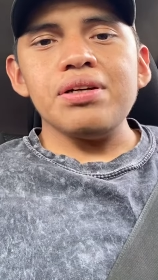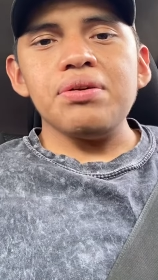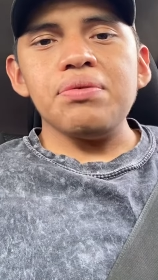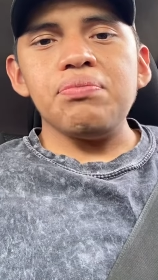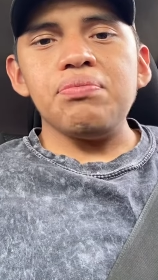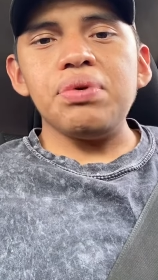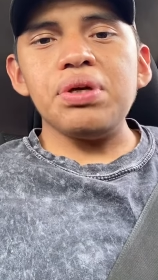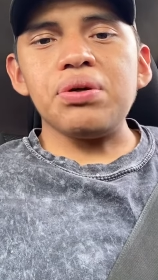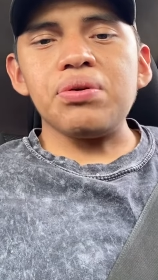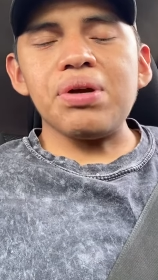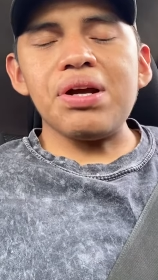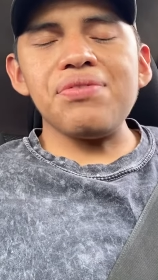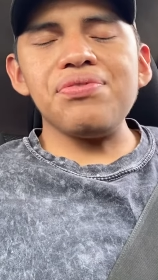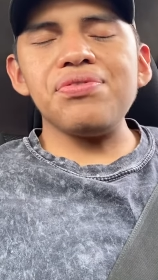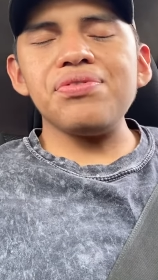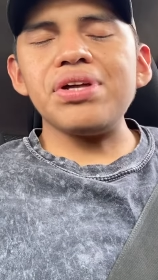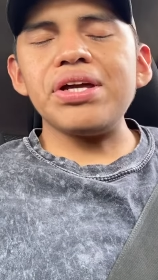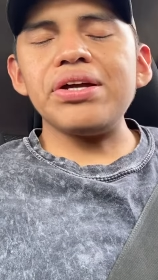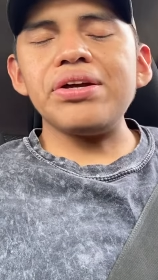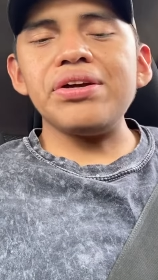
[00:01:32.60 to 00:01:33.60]
Be grateful
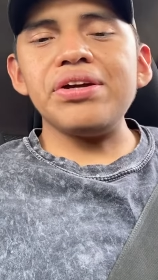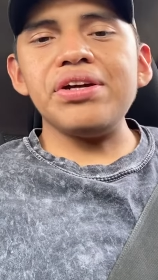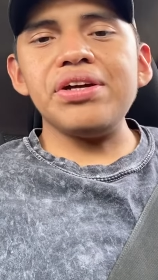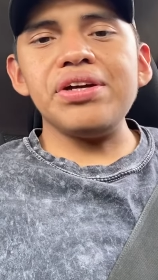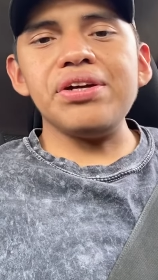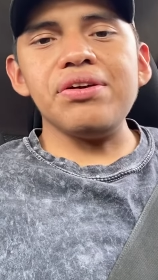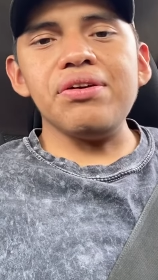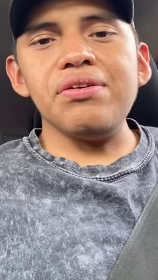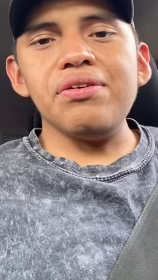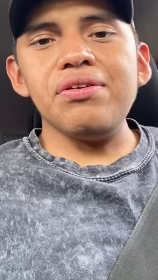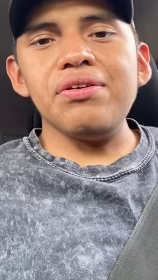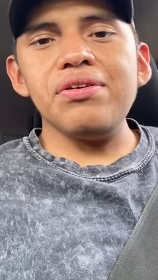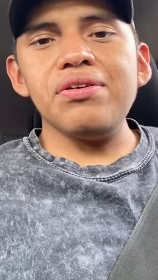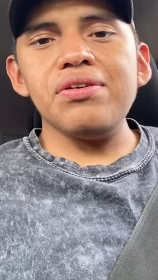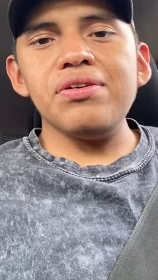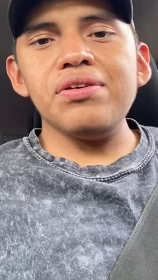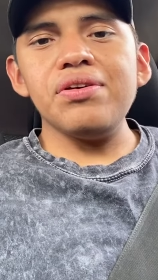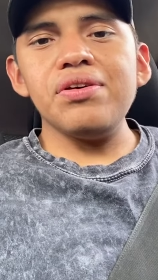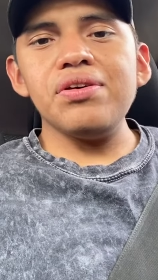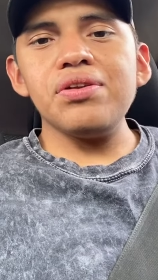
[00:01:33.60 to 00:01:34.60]
that you're here.
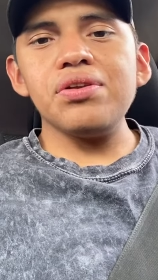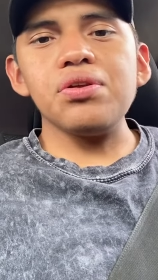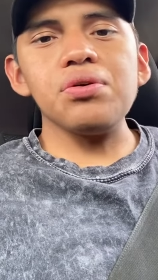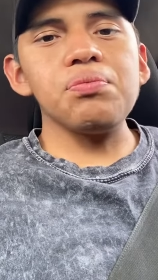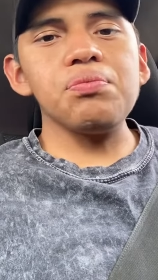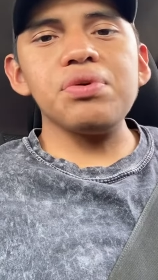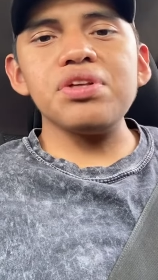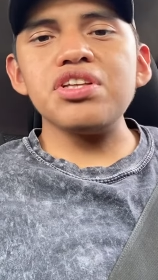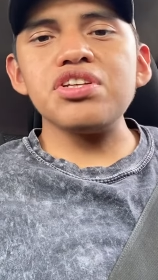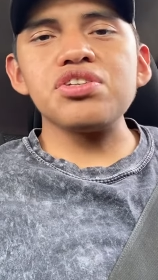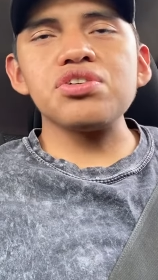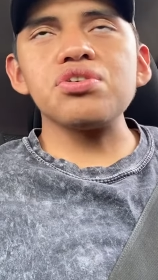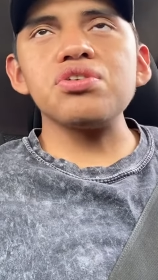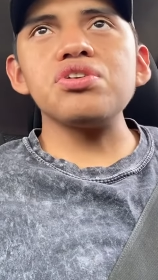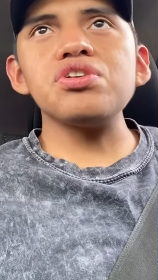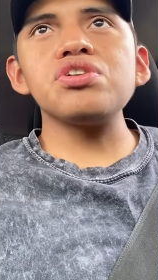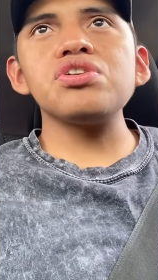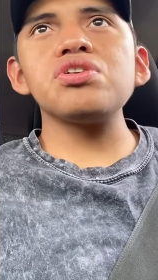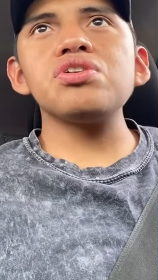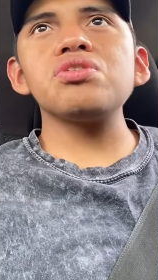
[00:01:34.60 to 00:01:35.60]
Don't be
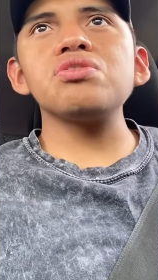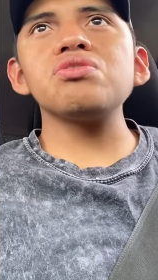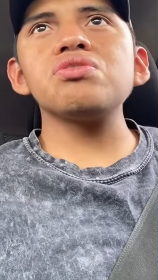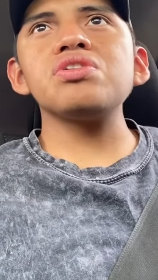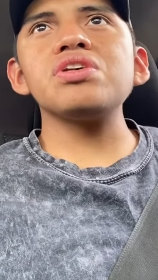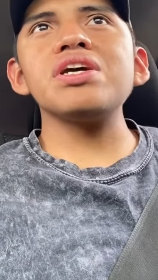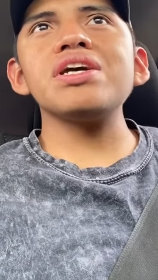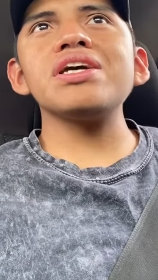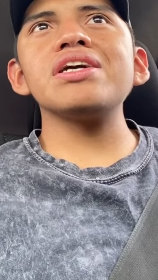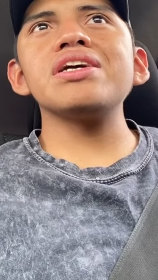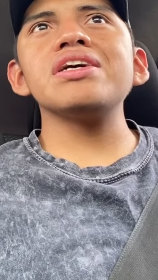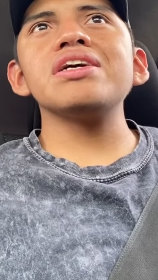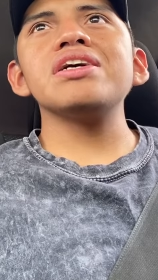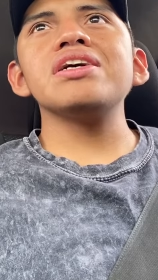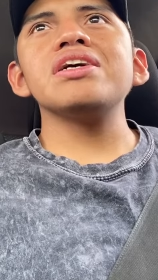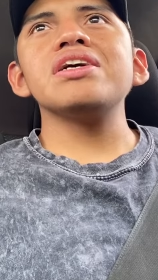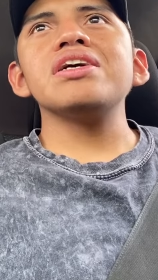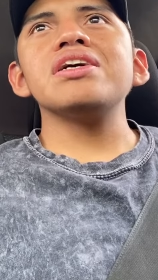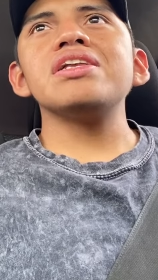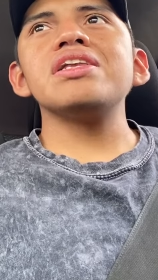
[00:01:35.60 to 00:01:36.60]
discouraged to say
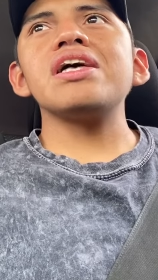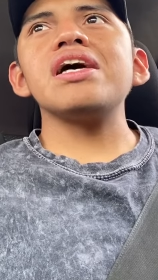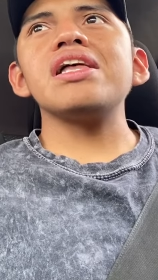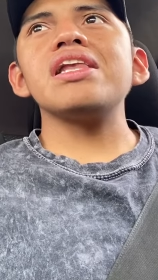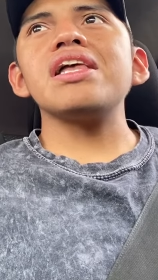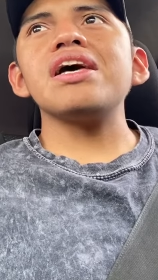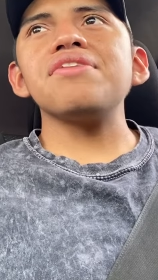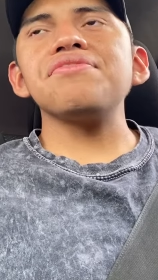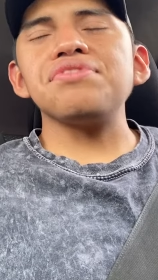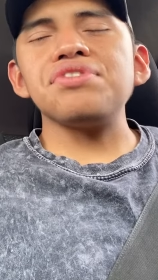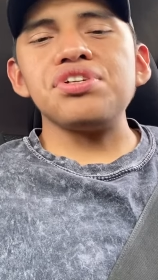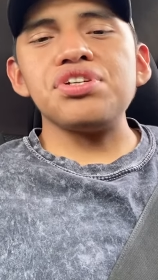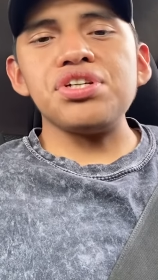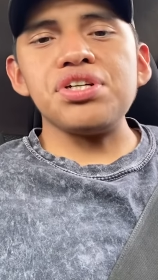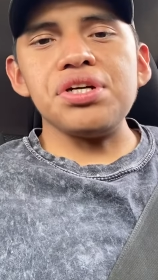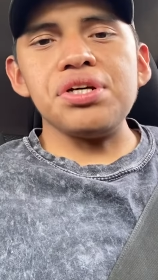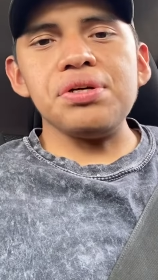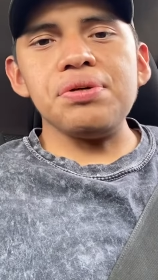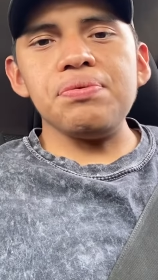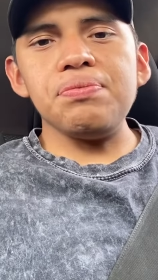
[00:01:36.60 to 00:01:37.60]
that life is
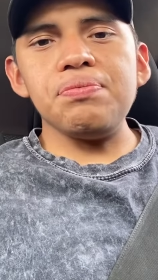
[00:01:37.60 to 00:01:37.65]
shit.